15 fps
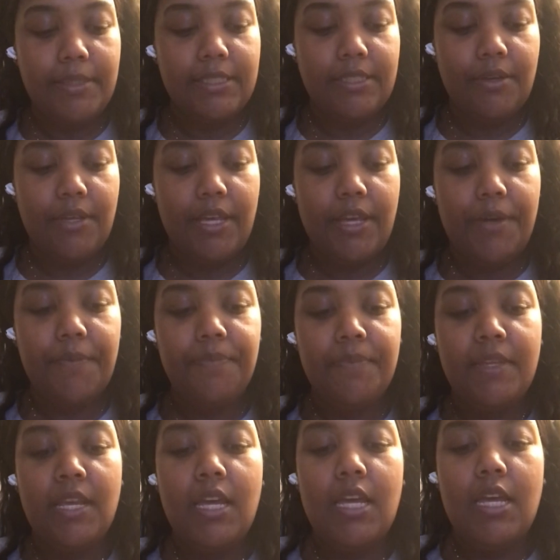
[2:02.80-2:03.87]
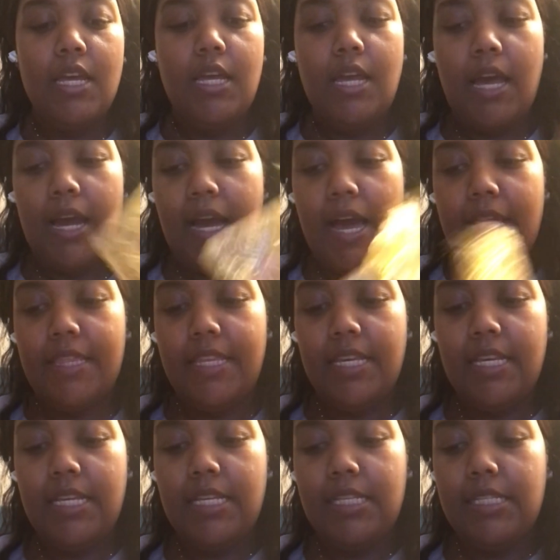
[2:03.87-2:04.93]
So yeah, I got
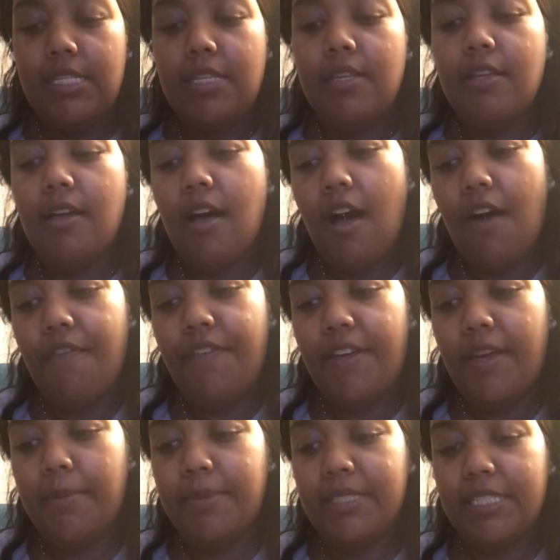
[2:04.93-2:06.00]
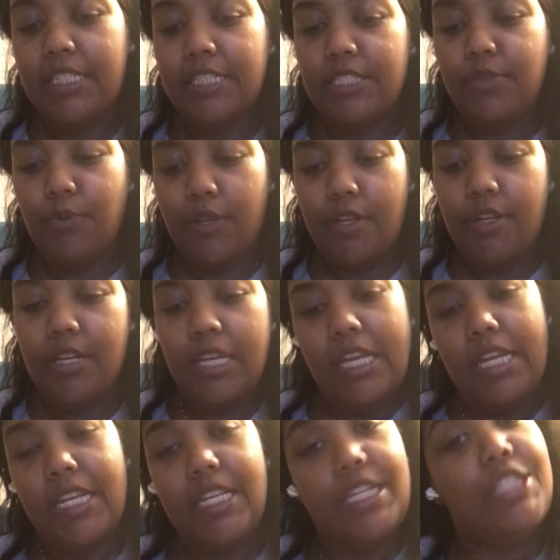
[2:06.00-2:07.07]
these off of Amazon as well.
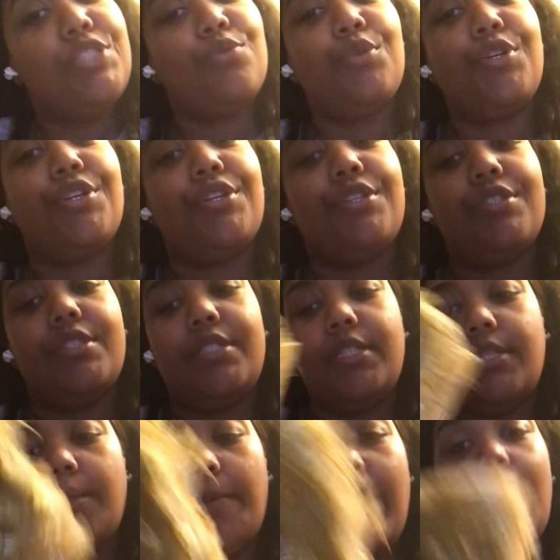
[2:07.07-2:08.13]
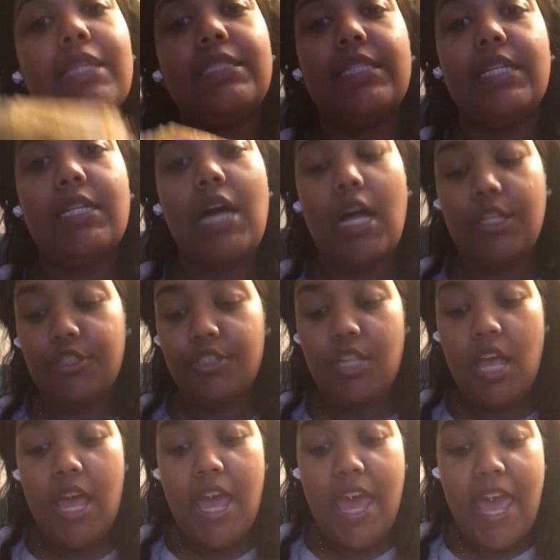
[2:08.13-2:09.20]
Again, these were about $10,
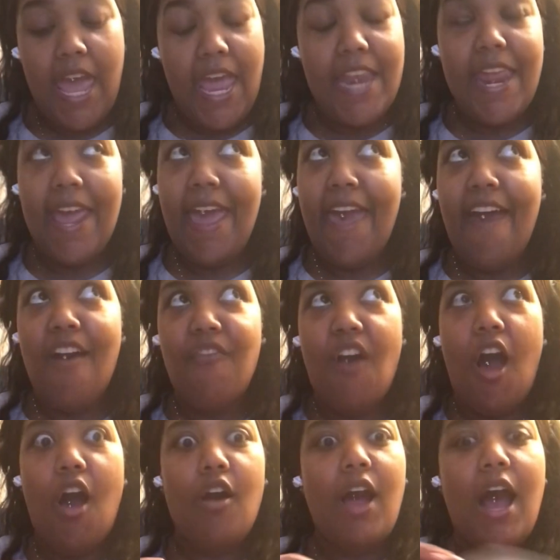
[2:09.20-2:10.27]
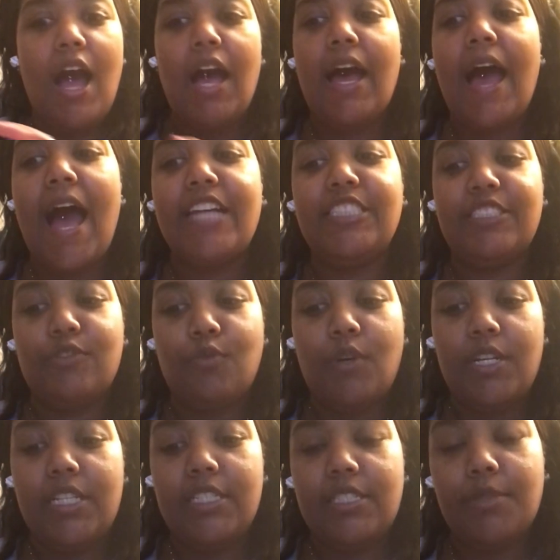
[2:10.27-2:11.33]
and they have all kind. I just
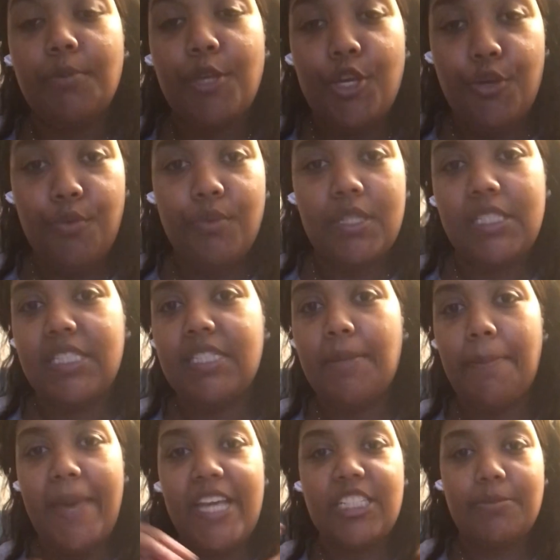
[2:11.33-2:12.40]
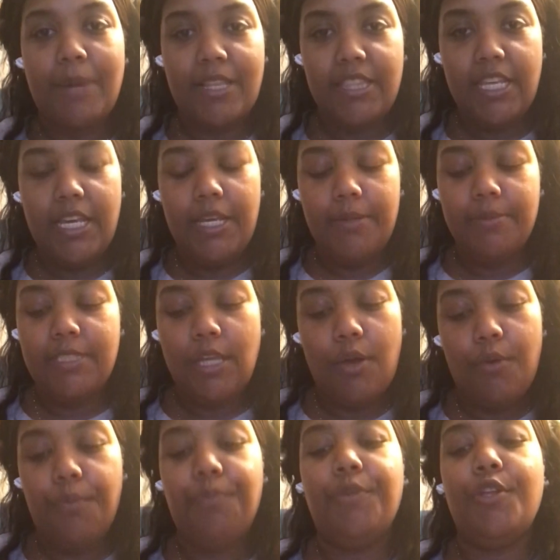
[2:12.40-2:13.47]
wanted some cute ones to match my theme,
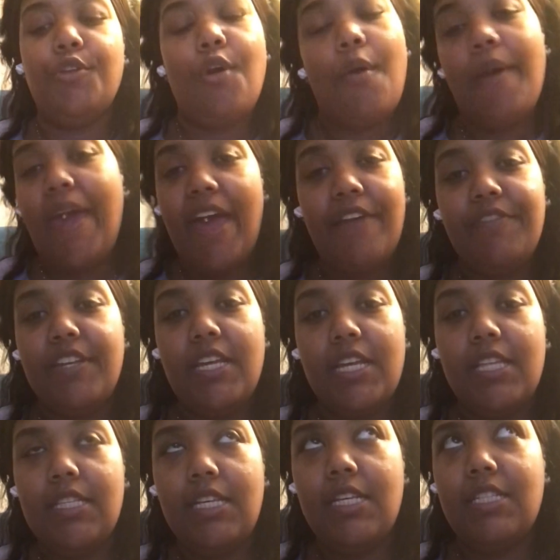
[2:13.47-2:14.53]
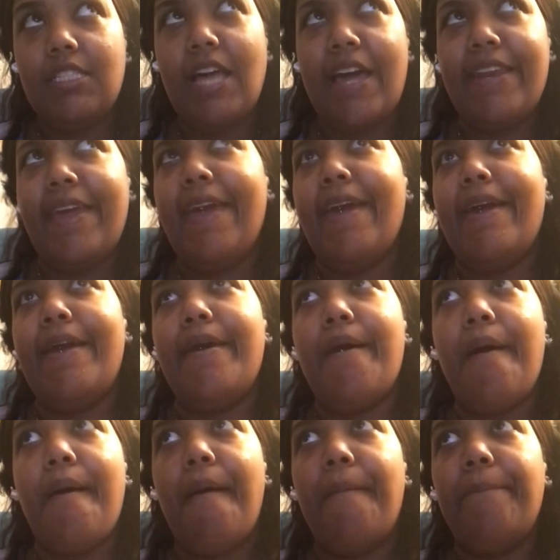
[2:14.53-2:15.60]
so you don't have to get these. Like, they had
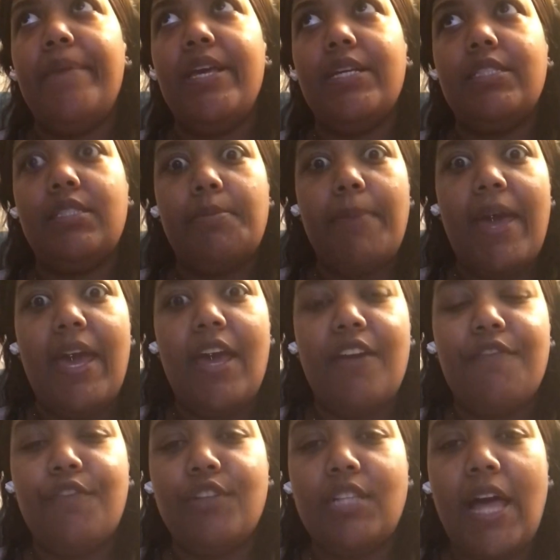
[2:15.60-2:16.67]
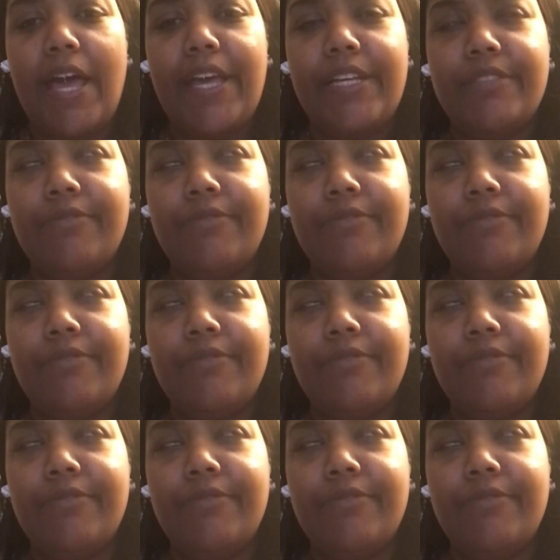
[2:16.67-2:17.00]
a mixed bag for like